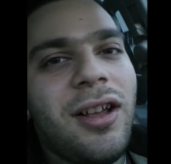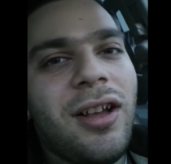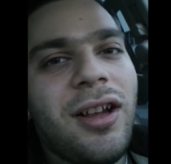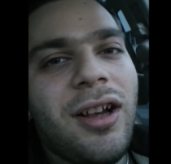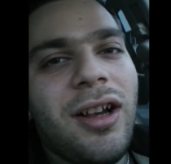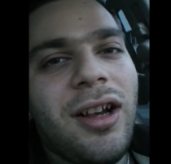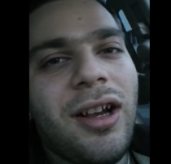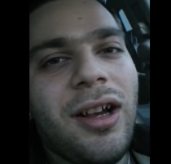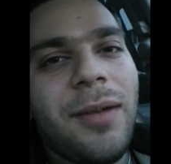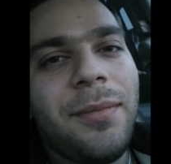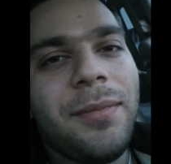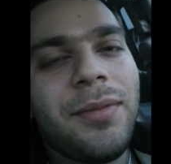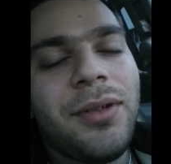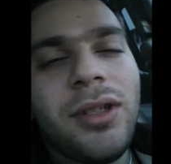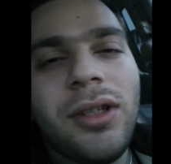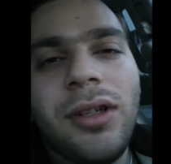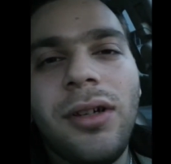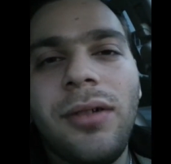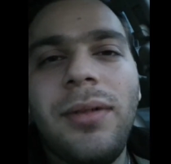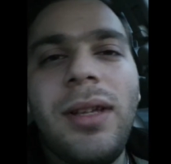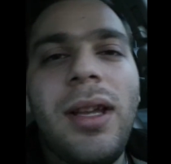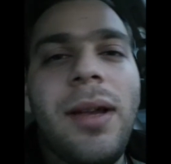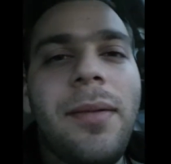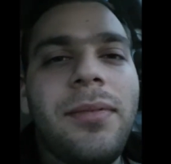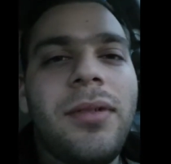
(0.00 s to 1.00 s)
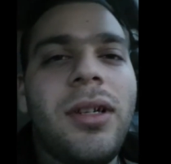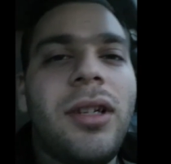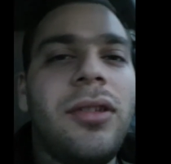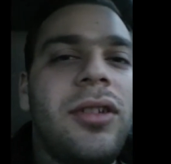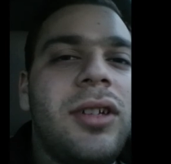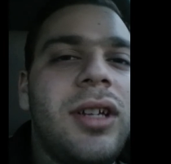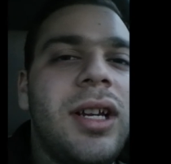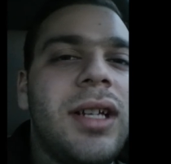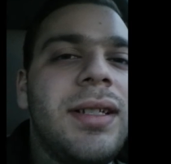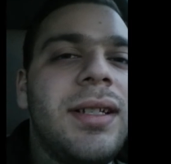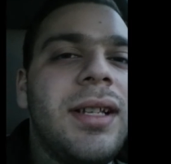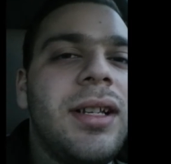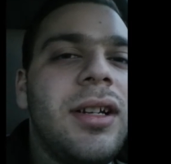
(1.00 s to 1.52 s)
So yeah, talk to
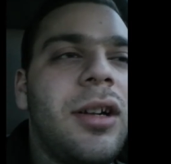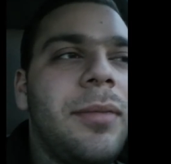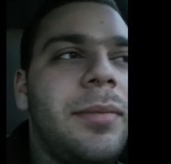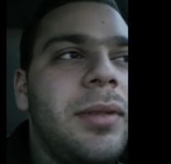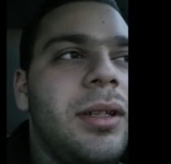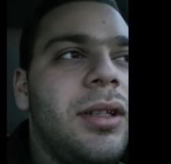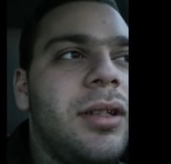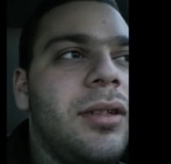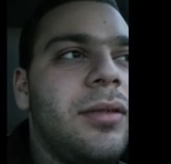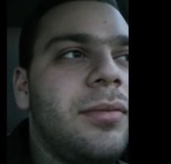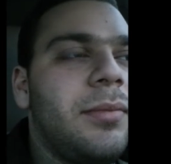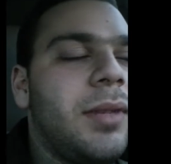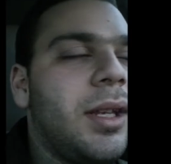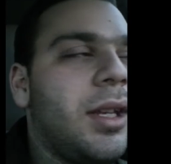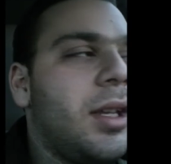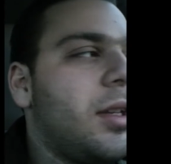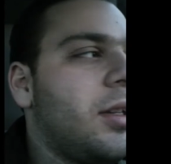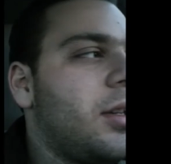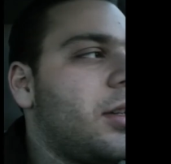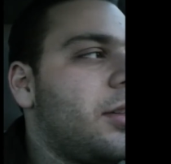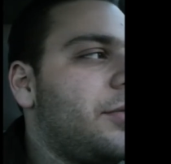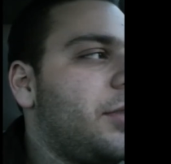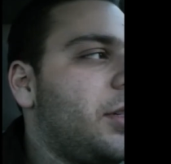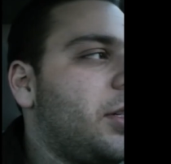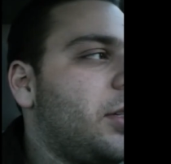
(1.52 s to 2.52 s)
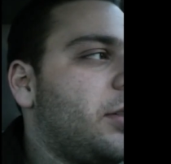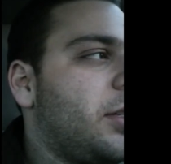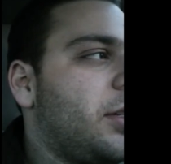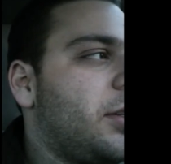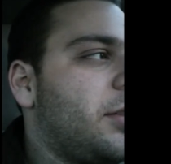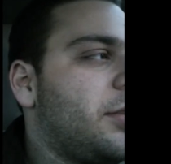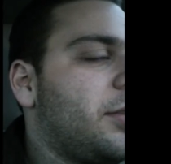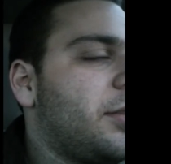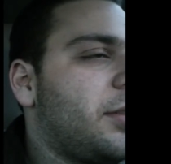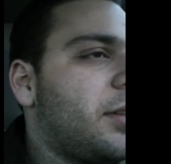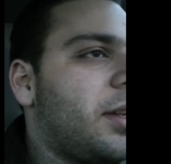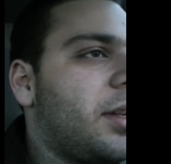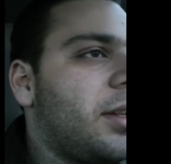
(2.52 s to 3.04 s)
you guys later. I'll be making another video later
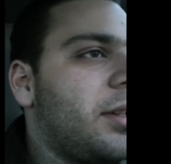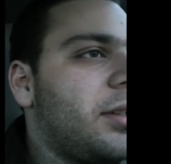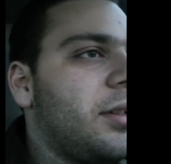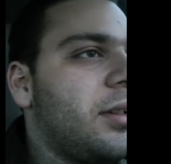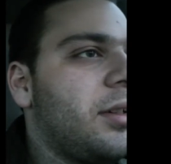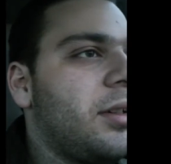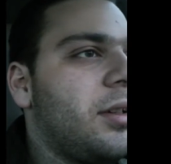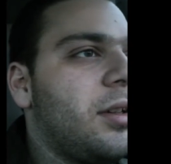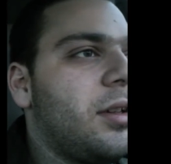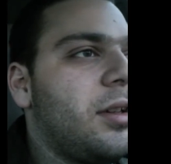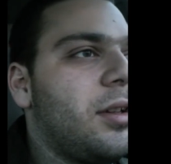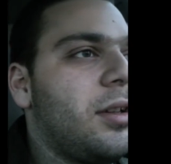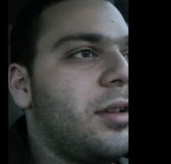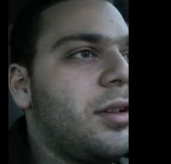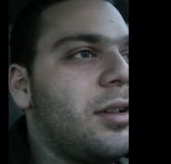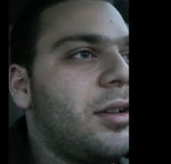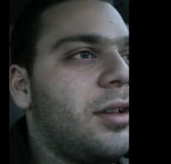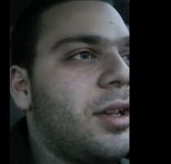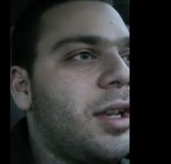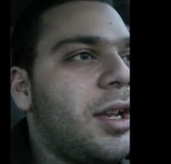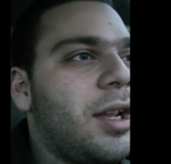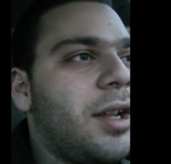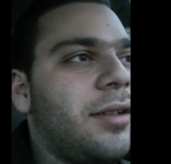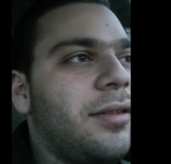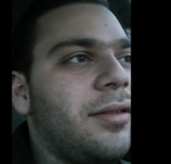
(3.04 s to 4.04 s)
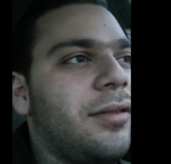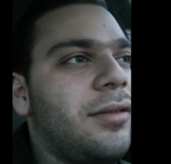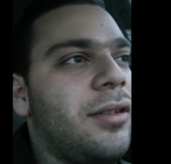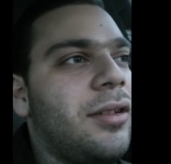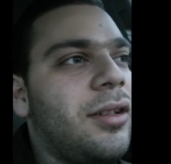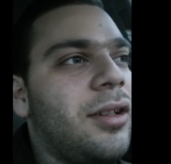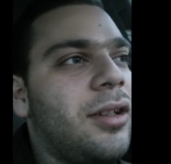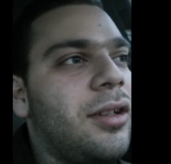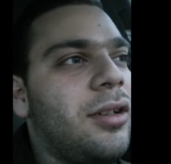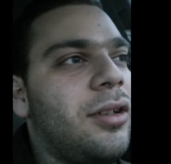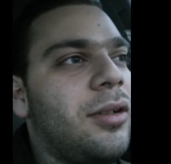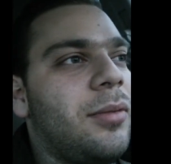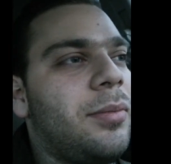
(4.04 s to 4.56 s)
tonight, and
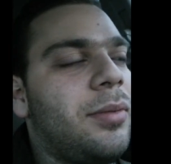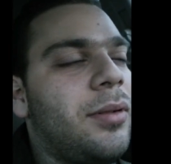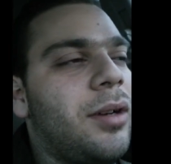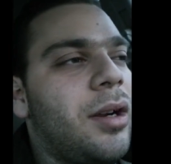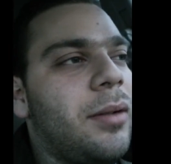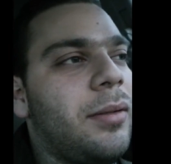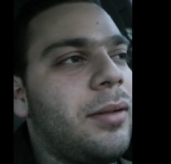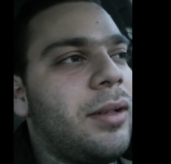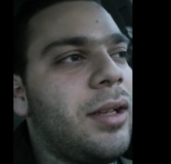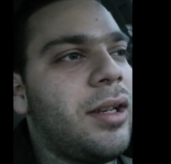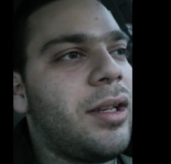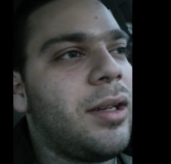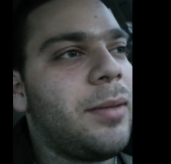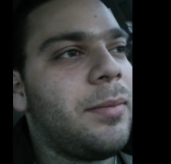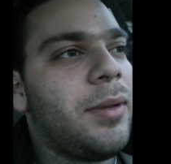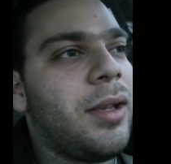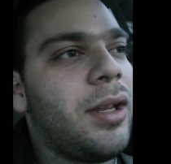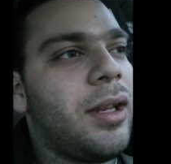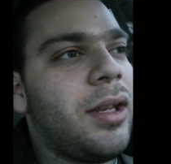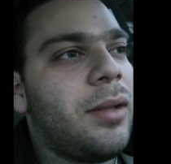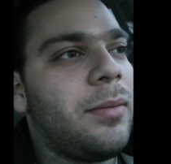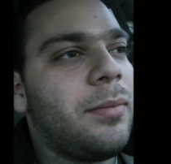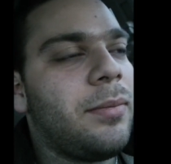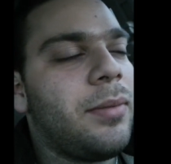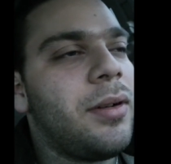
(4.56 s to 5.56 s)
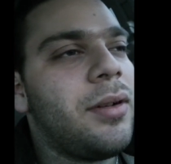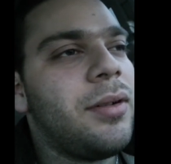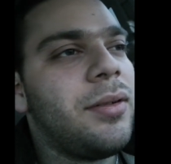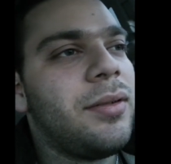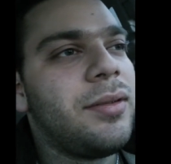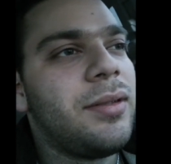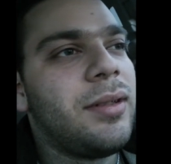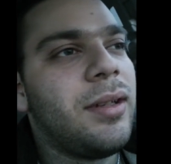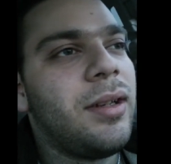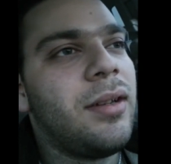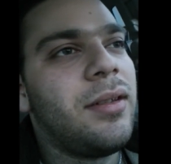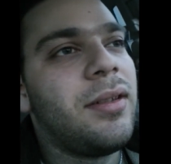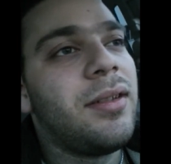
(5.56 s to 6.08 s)
it'll probably end up getting
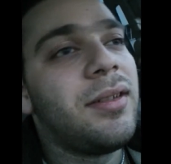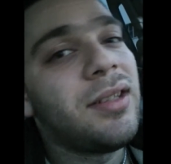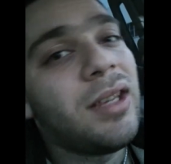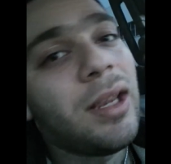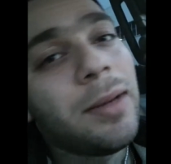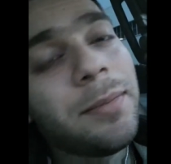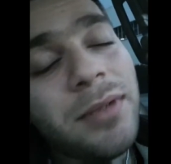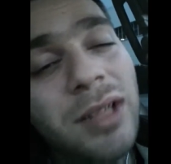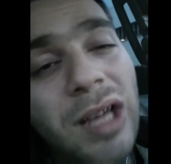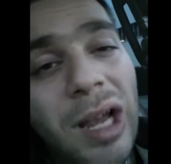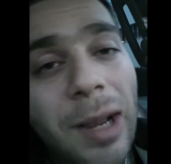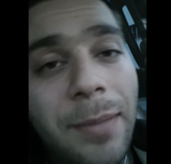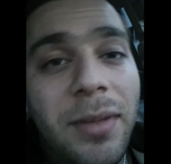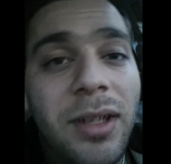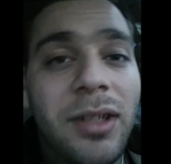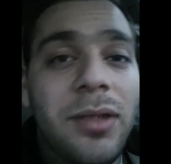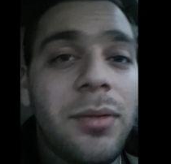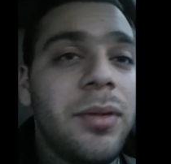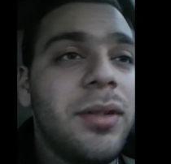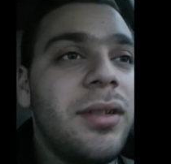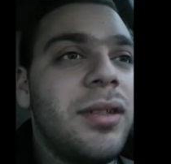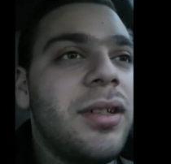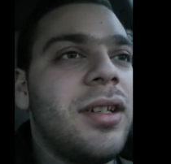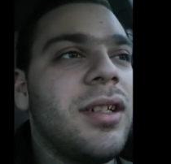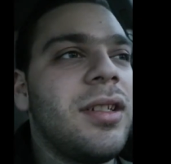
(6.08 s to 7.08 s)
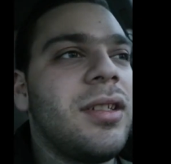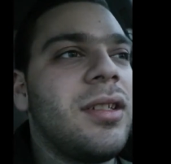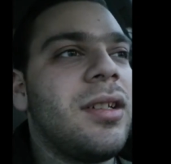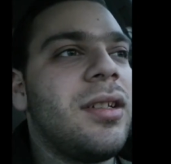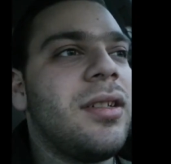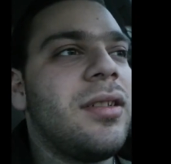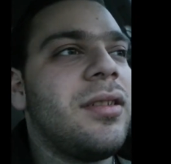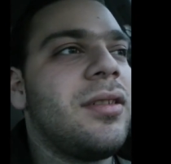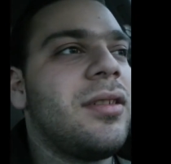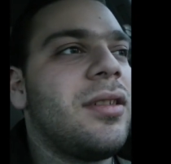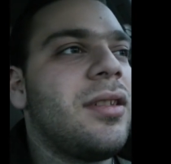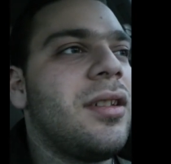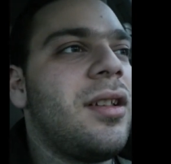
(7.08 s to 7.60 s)
posted at the same time this one does,
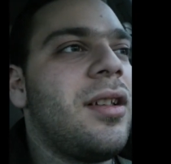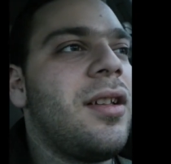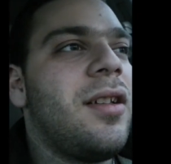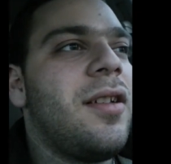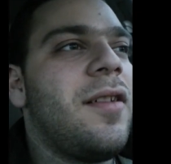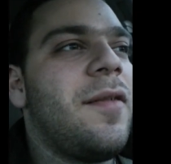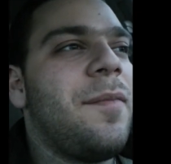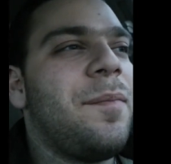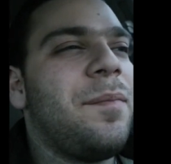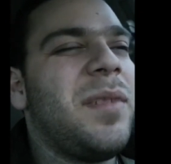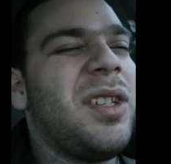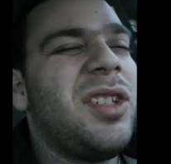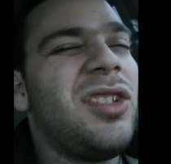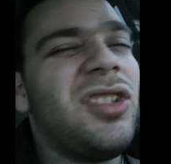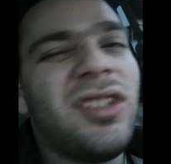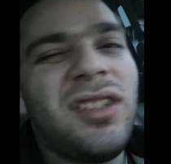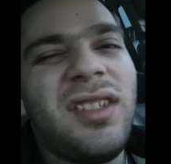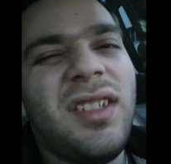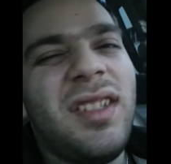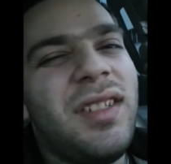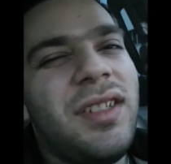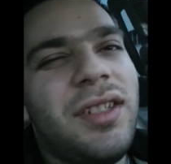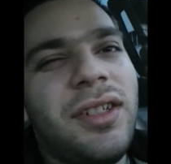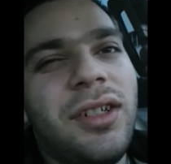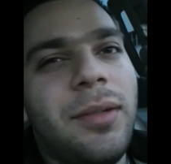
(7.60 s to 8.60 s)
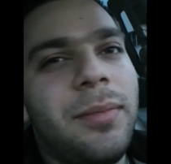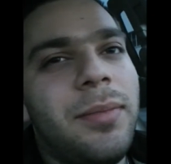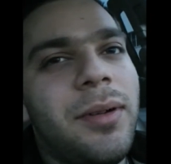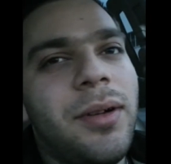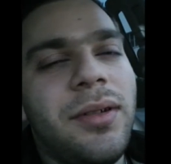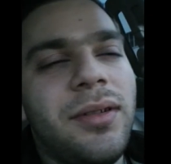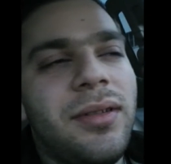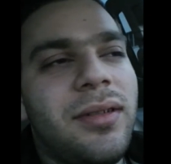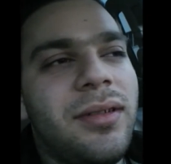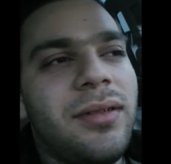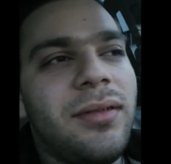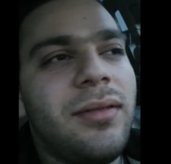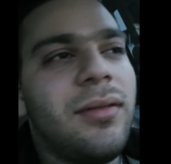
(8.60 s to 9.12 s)
because it's just easier to
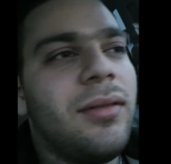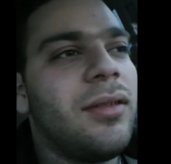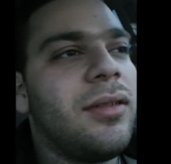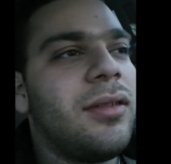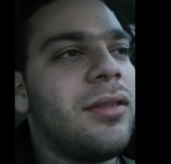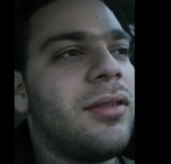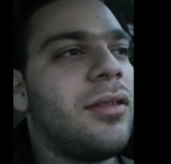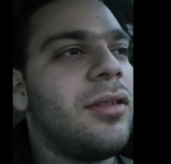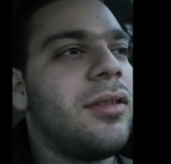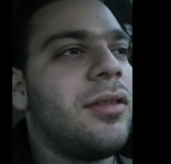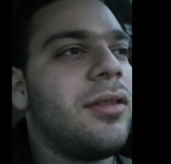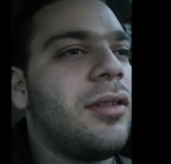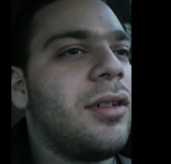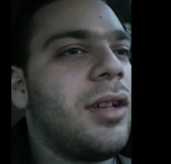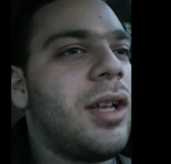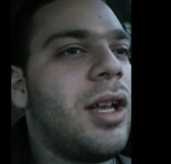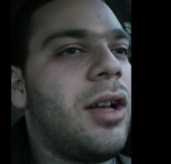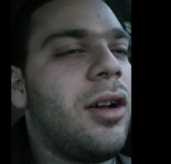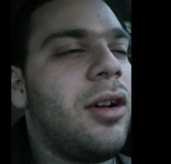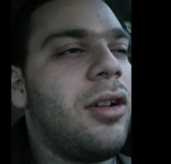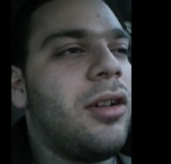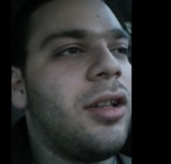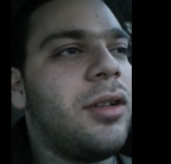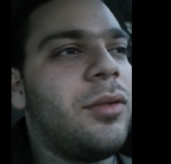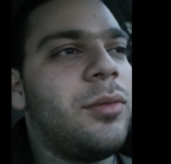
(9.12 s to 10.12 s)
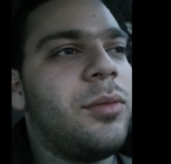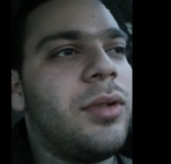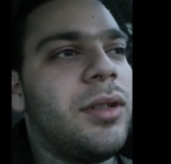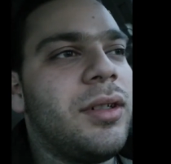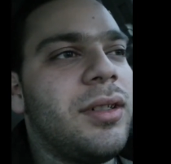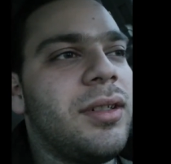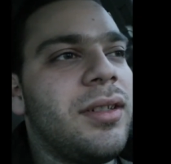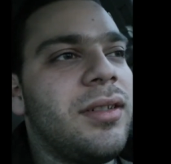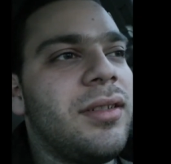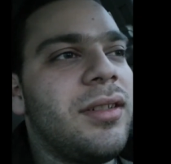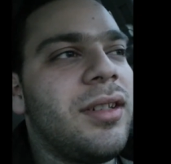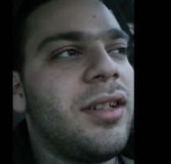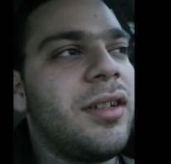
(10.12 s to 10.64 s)
post all at
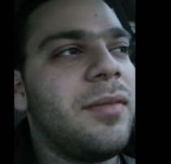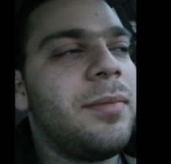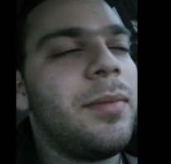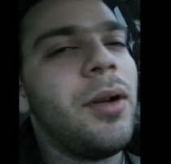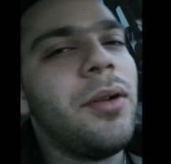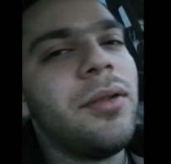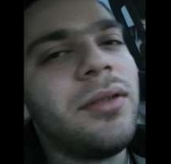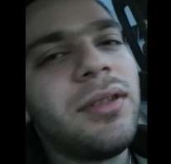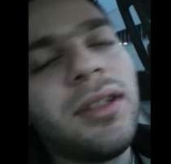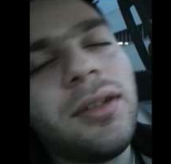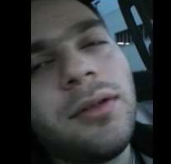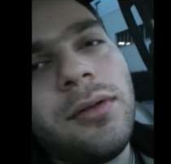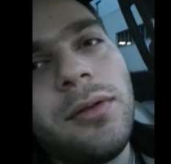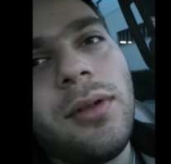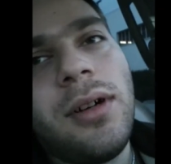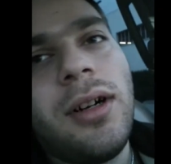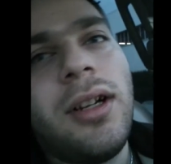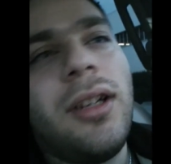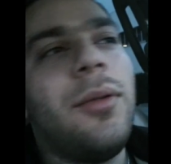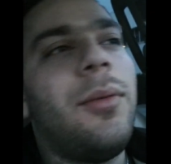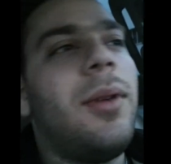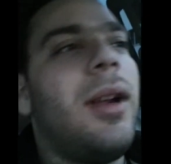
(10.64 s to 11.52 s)
once instead of posting one,